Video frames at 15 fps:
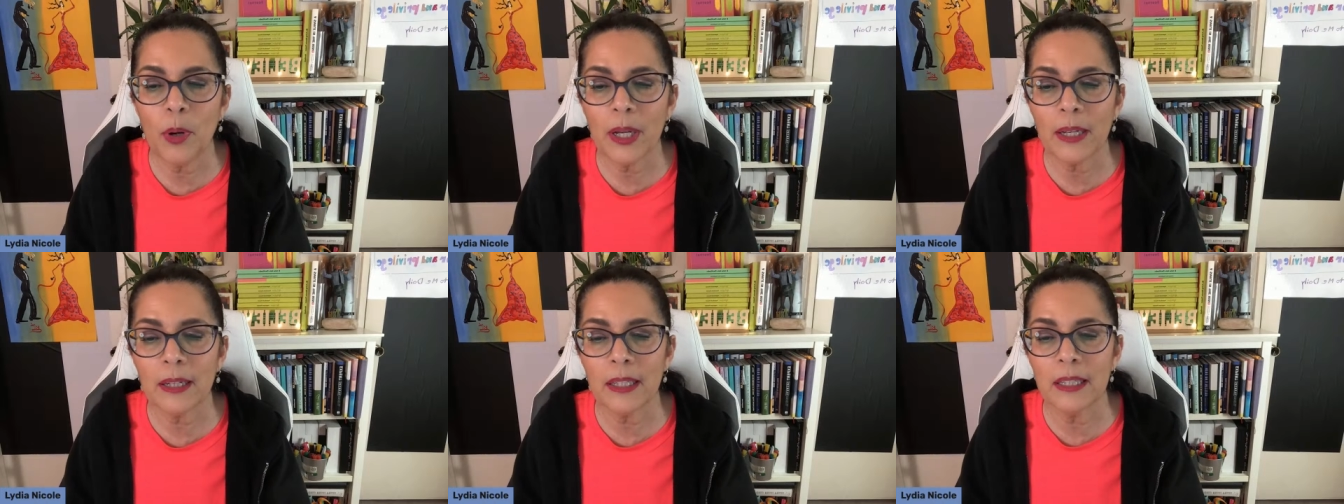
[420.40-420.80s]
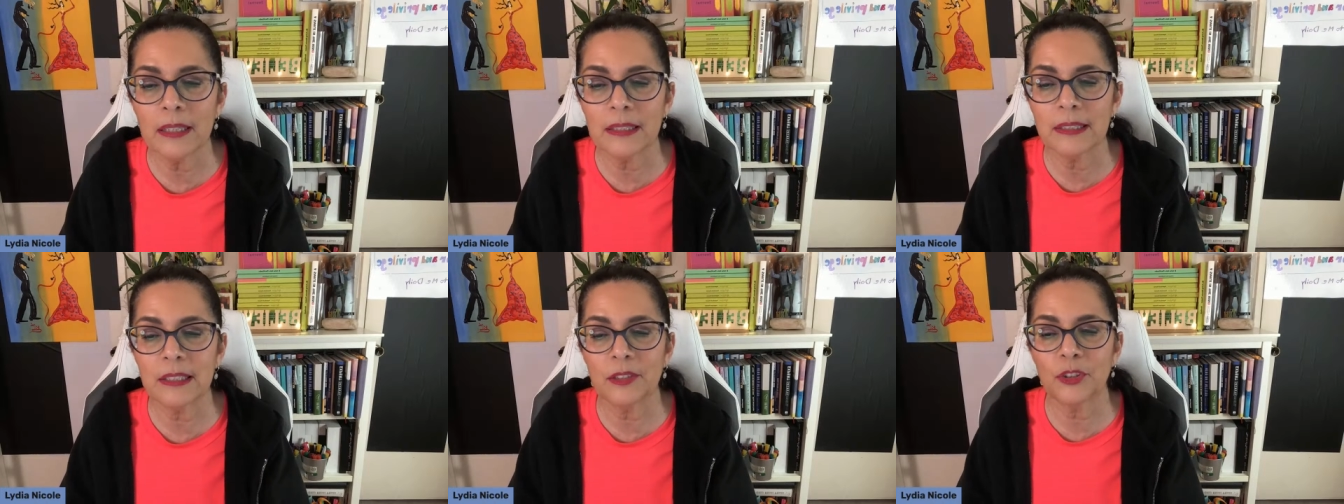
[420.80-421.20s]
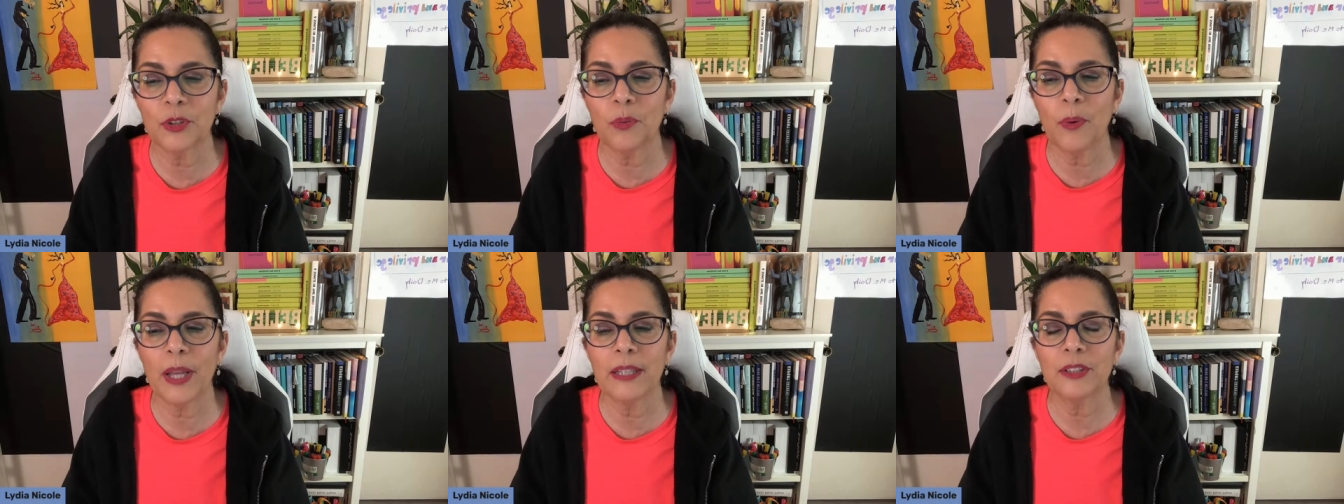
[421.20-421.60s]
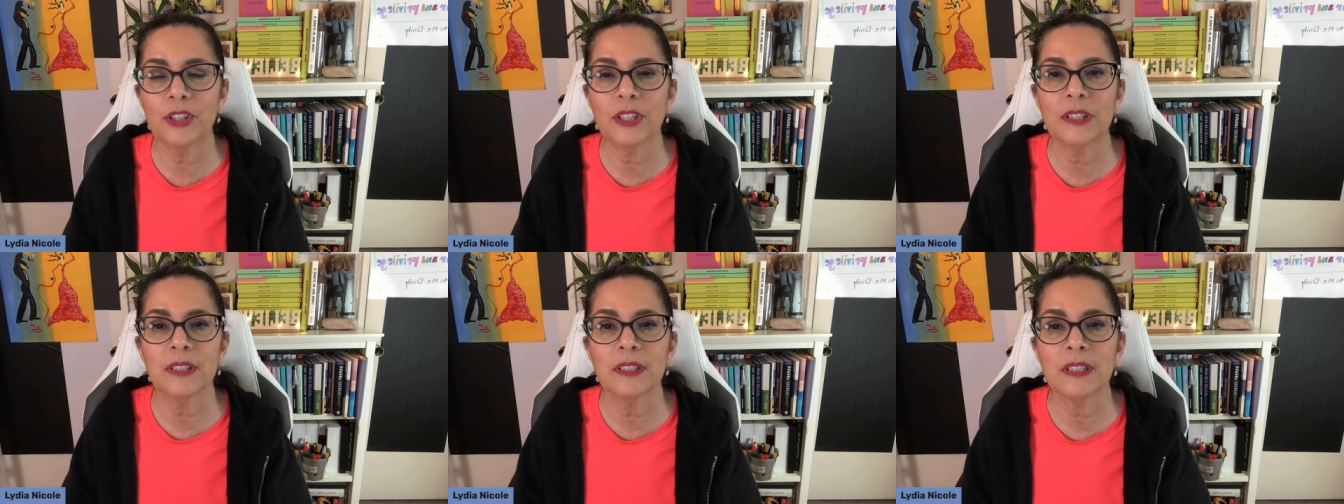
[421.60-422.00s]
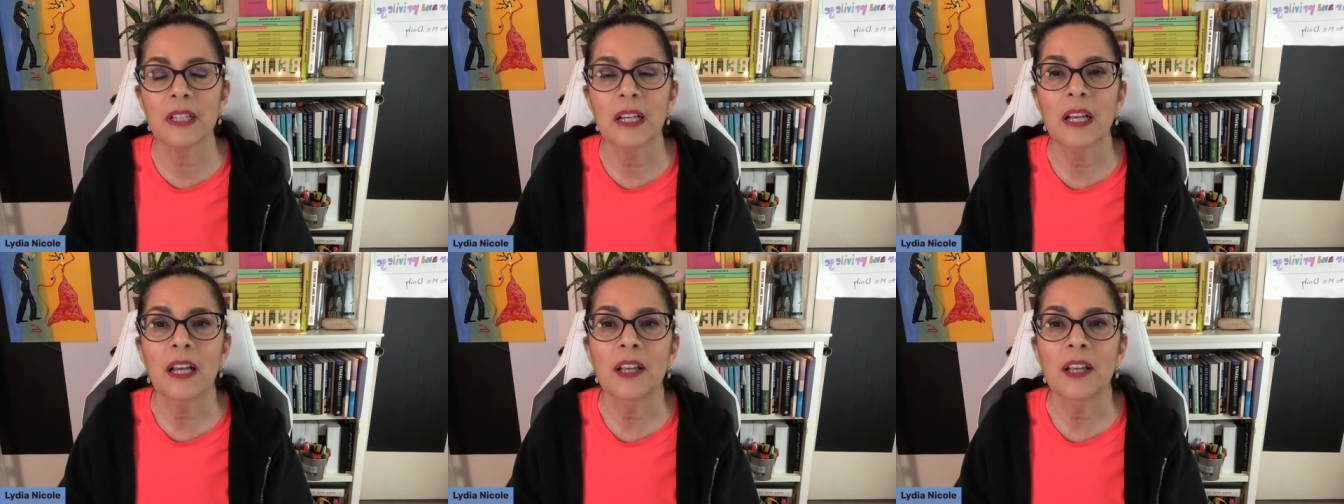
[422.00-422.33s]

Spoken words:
quickly to situations?